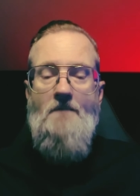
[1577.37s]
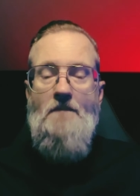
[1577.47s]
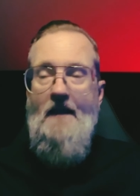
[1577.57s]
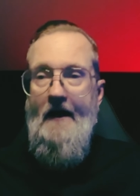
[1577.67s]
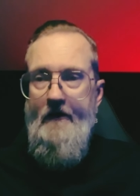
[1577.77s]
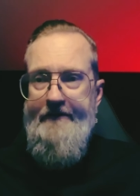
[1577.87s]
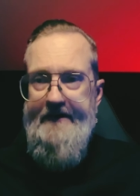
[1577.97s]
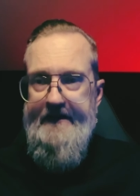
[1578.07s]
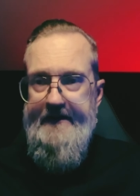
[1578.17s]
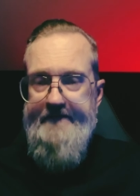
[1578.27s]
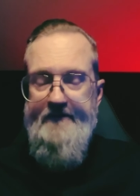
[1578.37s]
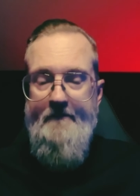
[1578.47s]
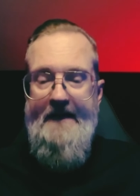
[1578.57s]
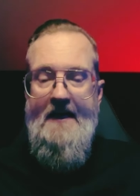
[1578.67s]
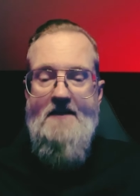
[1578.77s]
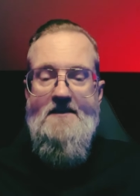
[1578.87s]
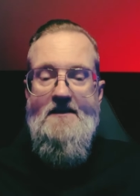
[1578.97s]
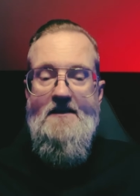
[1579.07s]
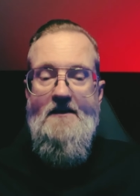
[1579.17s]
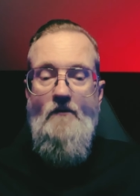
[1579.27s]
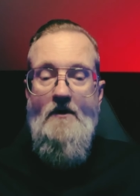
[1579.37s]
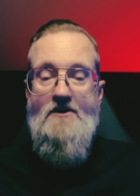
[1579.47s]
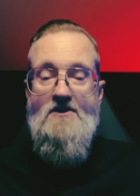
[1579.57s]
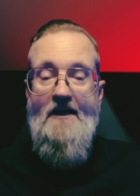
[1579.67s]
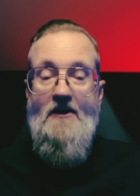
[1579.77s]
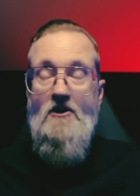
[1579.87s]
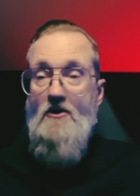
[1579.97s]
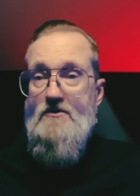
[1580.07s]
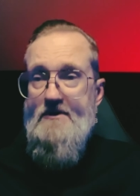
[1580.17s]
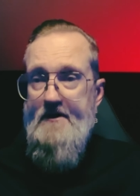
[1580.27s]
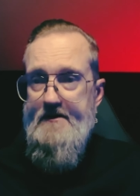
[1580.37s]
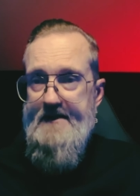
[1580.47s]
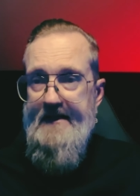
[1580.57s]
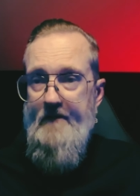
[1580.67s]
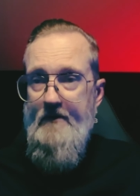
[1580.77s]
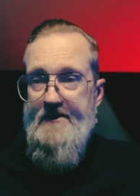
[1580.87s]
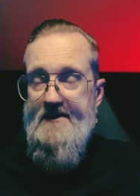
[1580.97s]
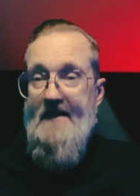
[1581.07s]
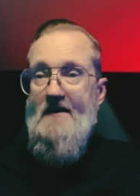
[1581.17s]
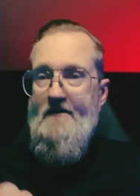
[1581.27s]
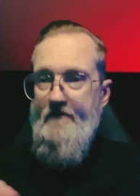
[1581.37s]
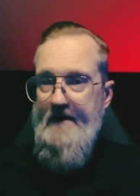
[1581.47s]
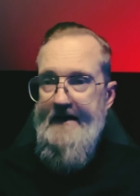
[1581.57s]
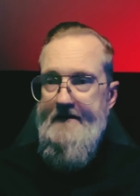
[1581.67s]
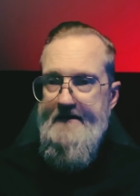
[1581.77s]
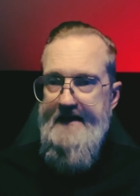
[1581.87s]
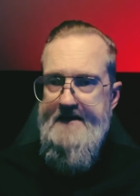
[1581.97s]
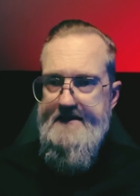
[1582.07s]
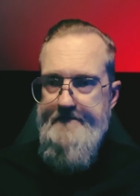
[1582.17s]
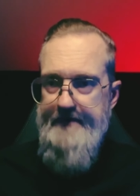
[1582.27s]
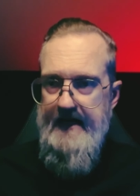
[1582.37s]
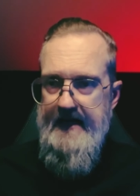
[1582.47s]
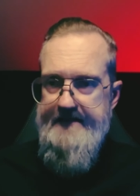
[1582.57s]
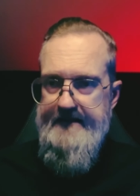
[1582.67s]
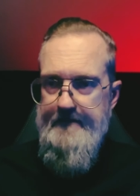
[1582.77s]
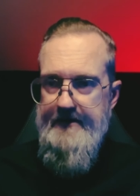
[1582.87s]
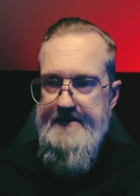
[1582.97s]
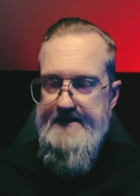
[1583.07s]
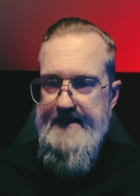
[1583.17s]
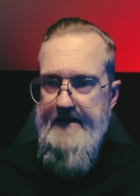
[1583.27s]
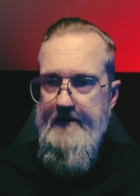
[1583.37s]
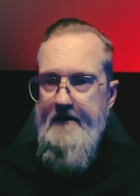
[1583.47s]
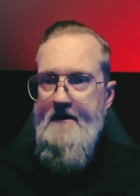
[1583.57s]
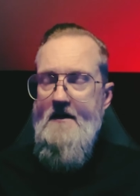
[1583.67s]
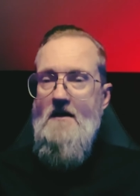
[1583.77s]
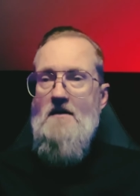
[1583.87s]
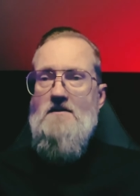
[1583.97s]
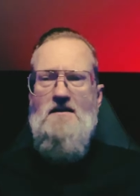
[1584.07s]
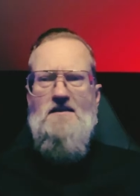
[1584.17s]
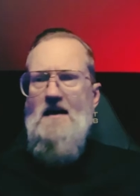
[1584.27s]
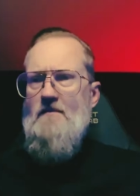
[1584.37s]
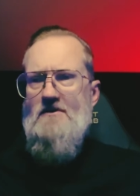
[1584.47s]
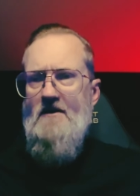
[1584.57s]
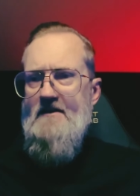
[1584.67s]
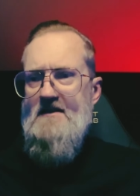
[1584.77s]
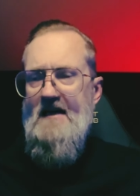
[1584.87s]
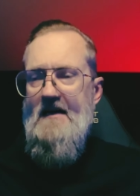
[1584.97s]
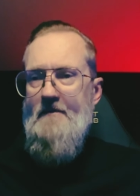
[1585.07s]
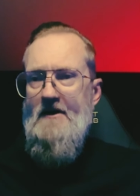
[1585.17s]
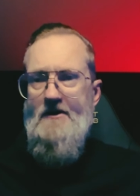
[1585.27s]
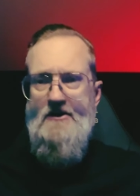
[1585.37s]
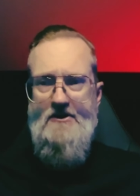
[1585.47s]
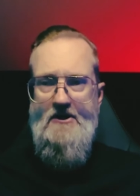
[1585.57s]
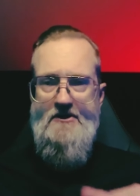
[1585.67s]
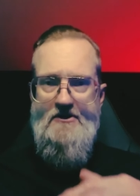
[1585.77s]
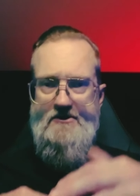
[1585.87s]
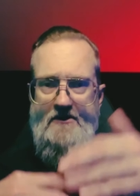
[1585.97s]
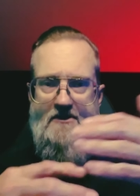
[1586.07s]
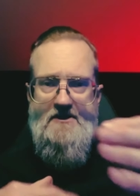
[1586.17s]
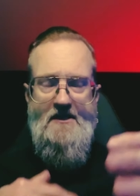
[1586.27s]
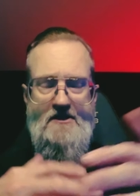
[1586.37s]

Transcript: healthy for man to eat what is like closer to him, what is like right next behind him on the scale. See, this happens all the time on, uh, there's always,